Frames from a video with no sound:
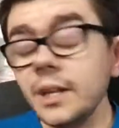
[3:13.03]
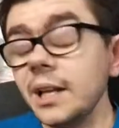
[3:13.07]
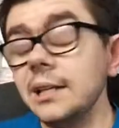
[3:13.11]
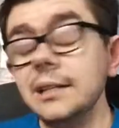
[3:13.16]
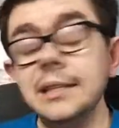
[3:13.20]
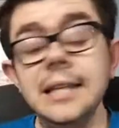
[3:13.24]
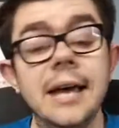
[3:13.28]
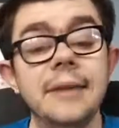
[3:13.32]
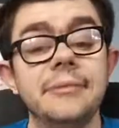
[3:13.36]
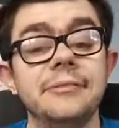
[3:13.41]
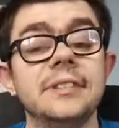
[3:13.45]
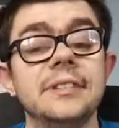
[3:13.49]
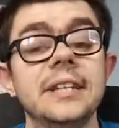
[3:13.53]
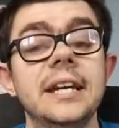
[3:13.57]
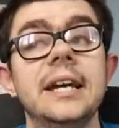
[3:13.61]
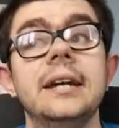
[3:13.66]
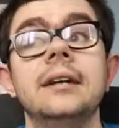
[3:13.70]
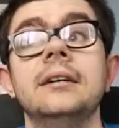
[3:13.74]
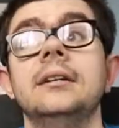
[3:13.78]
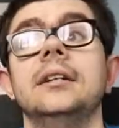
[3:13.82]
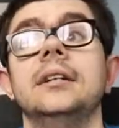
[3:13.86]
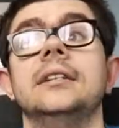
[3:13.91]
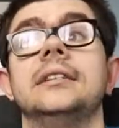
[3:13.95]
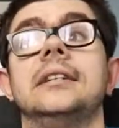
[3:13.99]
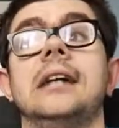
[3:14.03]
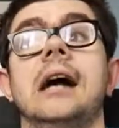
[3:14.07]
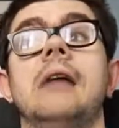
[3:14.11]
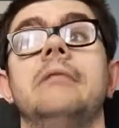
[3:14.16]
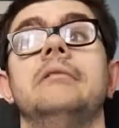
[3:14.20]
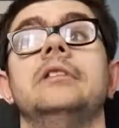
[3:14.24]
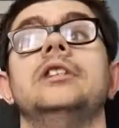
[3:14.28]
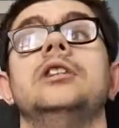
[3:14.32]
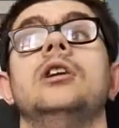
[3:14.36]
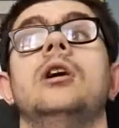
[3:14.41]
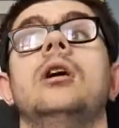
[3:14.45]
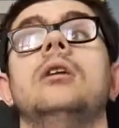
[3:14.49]
Left it,
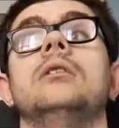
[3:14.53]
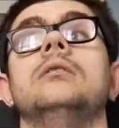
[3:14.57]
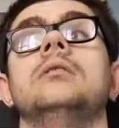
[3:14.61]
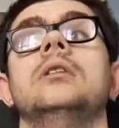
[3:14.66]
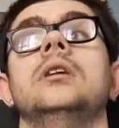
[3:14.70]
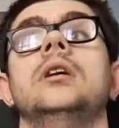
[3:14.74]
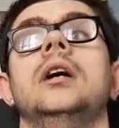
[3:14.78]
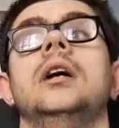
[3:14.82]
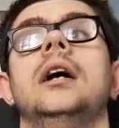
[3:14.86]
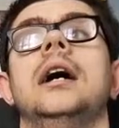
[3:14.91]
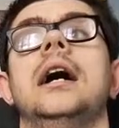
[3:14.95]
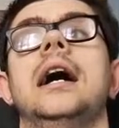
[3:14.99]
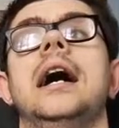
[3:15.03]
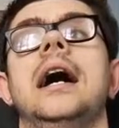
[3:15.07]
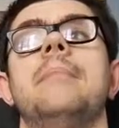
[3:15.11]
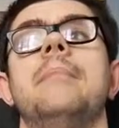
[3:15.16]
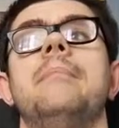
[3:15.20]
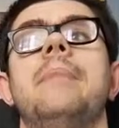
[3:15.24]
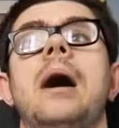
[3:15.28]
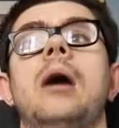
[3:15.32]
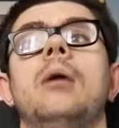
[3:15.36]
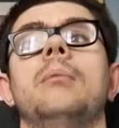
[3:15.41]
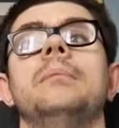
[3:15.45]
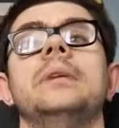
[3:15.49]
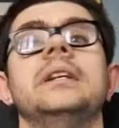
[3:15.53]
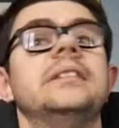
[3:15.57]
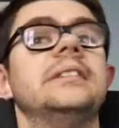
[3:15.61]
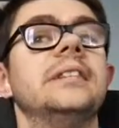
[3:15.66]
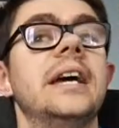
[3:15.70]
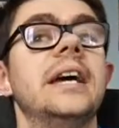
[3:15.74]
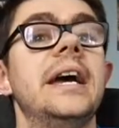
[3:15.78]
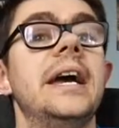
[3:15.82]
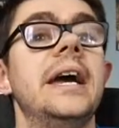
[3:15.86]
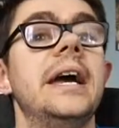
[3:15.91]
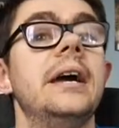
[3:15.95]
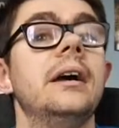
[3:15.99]
carried on about my
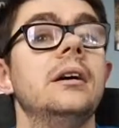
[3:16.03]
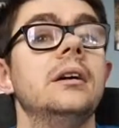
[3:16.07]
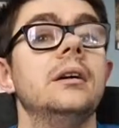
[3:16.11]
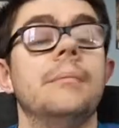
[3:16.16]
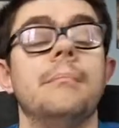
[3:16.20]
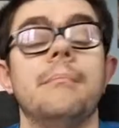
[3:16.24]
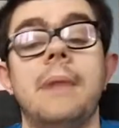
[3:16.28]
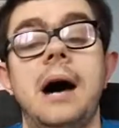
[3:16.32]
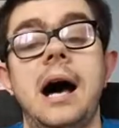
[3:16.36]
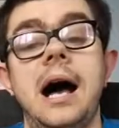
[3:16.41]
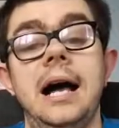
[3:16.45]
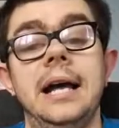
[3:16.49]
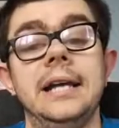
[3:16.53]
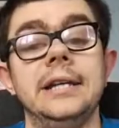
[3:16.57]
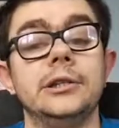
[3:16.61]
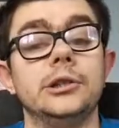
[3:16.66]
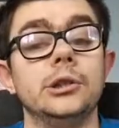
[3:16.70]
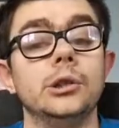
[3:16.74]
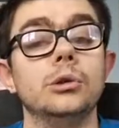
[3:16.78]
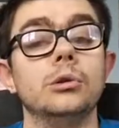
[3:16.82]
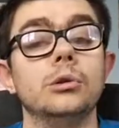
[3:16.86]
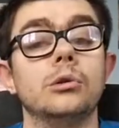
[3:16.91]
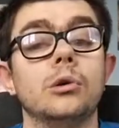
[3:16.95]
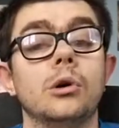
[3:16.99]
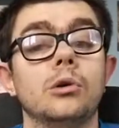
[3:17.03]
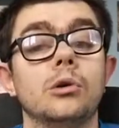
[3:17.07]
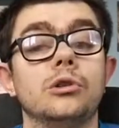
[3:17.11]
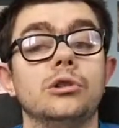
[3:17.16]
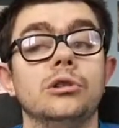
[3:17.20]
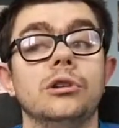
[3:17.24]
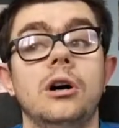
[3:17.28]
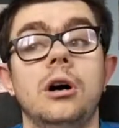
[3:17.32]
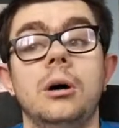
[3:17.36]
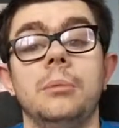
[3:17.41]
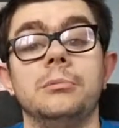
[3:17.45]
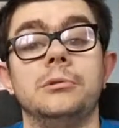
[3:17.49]
day. My Google
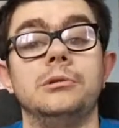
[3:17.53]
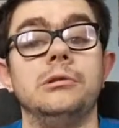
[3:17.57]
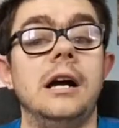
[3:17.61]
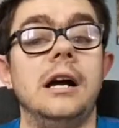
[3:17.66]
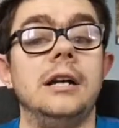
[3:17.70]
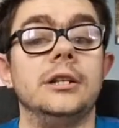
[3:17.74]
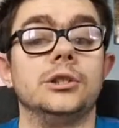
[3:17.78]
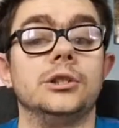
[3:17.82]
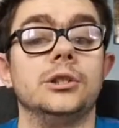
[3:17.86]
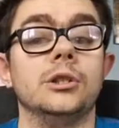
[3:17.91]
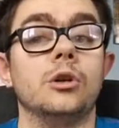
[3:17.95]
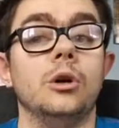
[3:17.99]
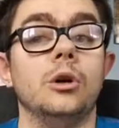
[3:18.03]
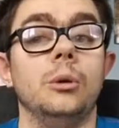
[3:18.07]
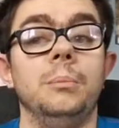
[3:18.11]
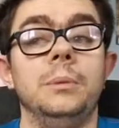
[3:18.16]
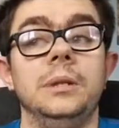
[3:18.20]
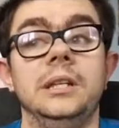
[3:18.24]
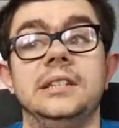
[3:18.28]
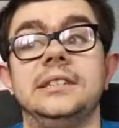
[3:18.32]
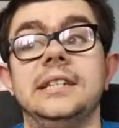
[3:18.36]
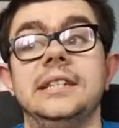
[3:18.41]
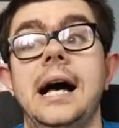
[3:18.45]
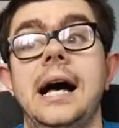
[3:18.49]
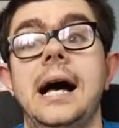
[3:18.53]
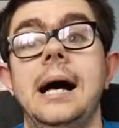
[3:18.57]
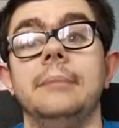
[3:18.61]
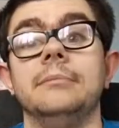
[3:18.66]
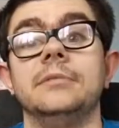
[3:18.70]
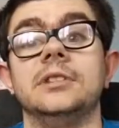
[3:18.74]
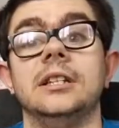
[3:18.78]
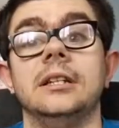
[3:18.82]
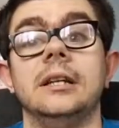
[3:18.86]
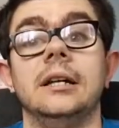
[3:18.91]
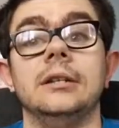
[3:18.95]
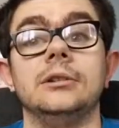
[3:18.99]
Chrome crashed a couple of
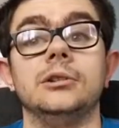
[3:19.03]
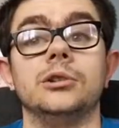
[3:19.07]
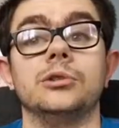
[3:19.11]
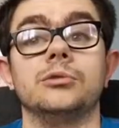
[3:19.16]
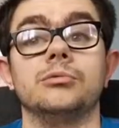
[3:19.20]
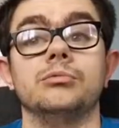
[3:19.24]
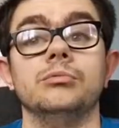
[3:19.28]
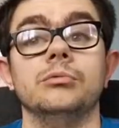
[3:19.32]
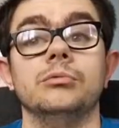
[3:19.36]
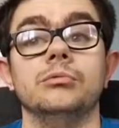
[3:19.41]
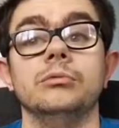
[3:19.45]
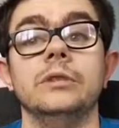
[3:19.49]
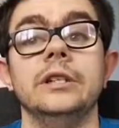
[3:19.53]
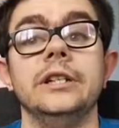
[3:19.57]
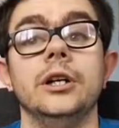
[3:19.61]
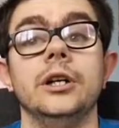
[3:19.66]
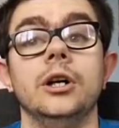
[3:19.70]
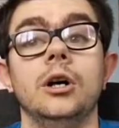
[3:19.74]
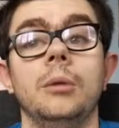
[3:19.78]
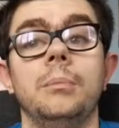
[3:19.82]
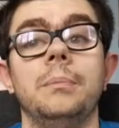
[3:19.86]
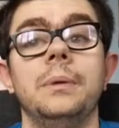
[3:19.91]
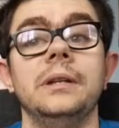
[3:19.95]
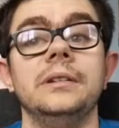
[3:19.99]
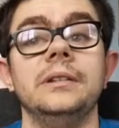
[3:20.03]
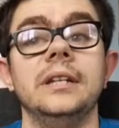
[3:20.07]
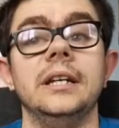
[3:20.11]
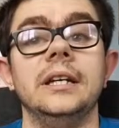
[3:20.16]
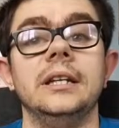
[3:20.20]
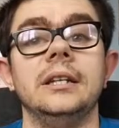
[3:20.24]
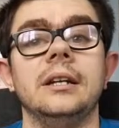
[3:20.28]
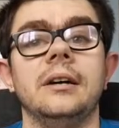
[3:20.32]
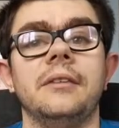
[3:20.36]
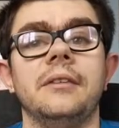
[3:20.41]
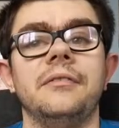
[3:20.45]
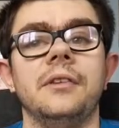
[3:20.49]
times, and I just reopened it,
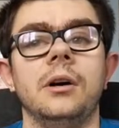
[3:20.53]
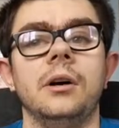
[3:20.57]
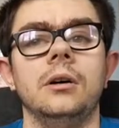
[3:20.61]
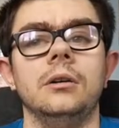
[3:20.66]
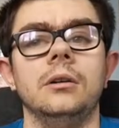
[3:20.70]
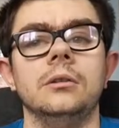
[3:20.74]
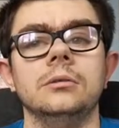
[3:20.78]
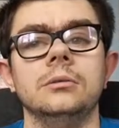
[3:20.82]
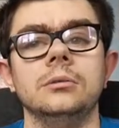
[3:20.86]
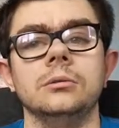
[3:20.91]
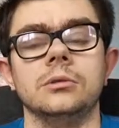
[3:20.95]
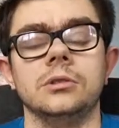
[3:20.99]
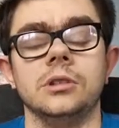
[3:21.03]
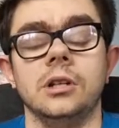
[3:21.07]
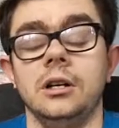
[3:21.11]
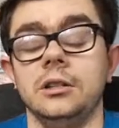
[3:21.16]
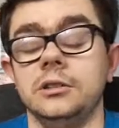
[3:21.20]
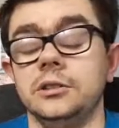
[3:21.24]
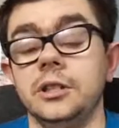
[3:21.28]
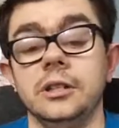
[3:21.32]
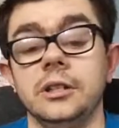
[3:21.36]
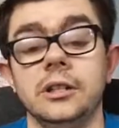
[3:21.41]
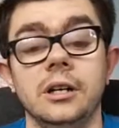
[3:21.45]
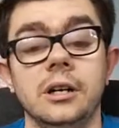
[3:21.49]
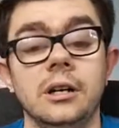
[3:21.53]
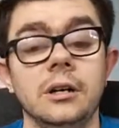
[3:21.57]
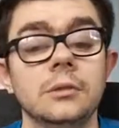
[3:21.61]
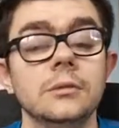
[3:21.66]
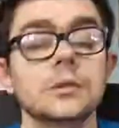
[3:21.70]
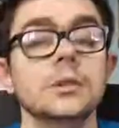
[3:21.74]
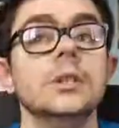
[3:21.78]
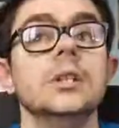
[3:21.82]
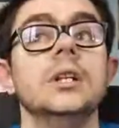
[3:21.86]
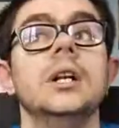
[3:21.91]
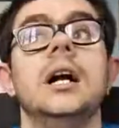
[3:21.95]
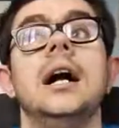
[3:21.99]
and I thought, oh God,
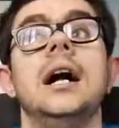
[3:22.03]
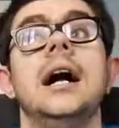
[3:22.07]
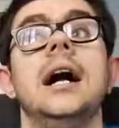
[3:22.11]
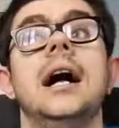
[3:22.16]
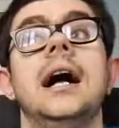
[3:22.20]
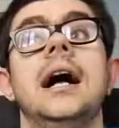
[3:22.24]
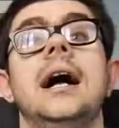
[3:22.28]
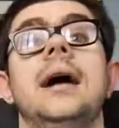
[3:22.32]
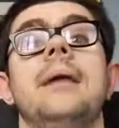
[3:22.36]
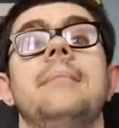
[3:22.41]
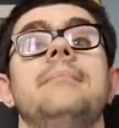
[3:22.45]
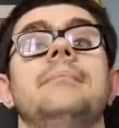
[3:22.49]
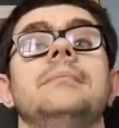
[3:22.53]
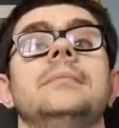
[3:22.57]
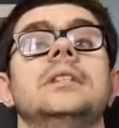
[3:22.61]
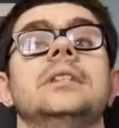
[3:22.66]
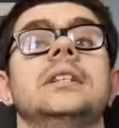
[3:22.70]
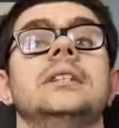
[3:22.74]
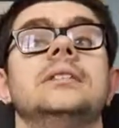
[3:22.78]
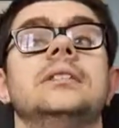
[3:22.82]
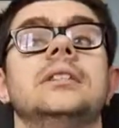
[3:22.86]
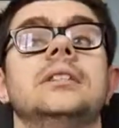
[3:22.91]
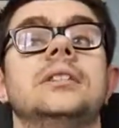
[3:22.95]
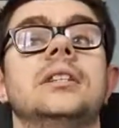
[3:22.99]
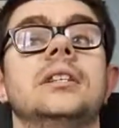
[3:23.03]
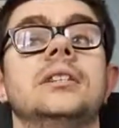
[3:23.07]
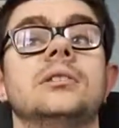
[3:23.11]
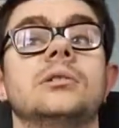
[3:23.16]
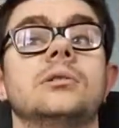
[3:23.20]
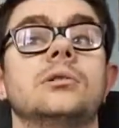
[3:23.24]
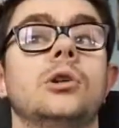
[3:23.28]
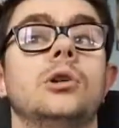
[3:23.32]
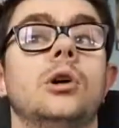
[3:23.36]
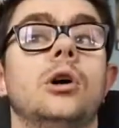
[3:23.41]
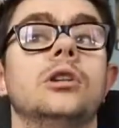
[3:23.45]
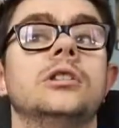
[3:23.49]
this
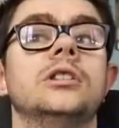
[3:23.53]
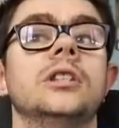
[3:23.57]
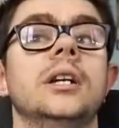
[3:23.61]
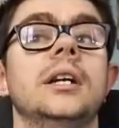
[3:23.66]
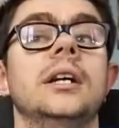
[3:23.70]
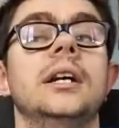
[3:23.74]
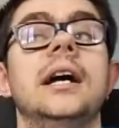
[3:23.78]
isn't good.